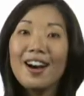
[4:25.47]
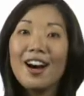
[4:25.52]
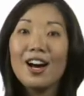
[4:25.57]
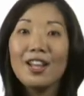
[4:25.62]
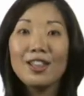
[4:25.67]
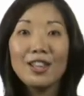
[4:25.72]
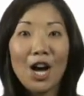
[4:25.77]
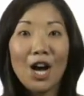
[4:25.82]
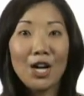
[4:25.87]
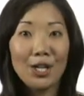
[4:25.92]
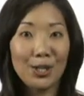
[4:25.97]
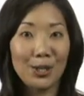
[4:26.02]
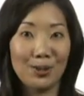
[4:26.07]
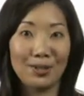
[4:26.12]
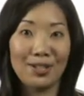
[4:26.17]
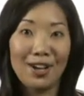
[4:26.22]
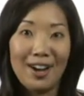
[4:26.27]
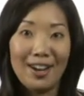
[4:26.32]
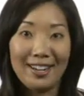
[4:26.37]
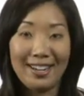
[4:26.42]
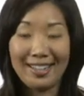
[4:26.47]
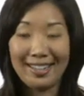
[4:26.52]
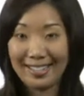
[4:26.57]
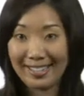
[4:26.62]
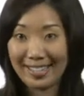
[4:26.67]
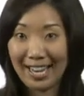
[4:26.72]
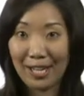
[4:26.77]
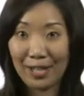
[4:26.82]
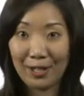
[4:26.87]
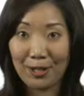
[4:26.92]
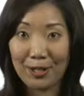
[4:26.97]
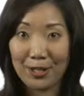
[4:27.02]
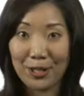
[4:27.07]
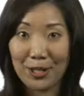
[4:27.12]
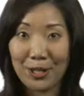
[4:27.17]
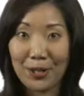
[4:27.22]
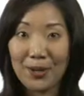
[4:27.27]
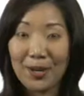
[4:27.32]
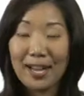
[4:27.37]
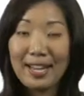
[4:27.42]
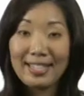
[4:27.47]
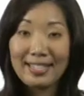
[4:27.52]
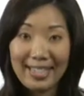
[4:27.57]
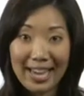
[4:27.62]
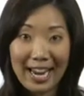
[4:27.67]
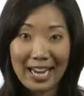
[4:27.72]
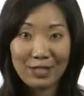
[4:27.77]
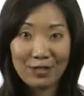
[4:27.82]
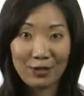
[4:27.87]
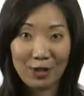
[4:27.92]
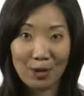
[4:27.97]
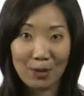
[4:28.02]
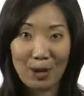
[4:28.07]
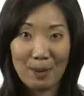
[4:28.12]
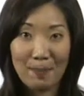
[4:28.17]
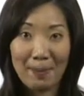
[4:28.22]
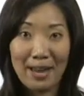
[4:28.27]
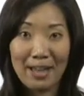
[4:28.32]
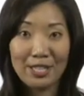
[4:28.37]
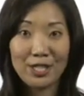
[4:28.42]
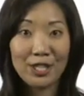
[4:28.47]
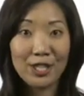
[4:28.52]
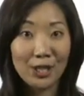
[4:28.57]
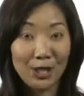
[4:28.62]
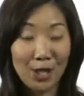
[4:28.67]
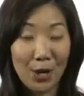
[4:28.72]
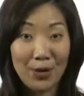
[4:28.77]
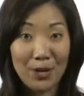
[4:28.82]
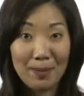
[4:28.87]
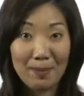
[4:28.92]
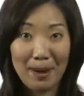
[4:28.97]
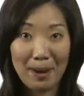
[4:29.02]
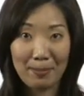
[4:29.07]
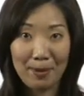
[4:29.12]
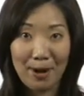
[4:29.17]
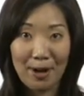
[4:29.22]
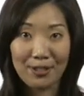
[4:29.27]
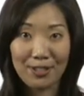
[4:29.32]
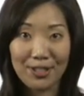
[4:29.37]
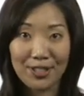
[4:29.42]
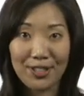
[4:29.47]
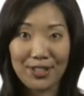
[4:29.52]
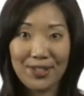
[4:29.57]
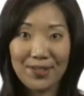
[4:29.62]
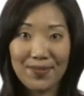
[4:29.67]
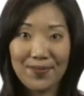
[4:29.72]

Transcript: A lot goes on in the second or two it takes for a web page to load in my browser.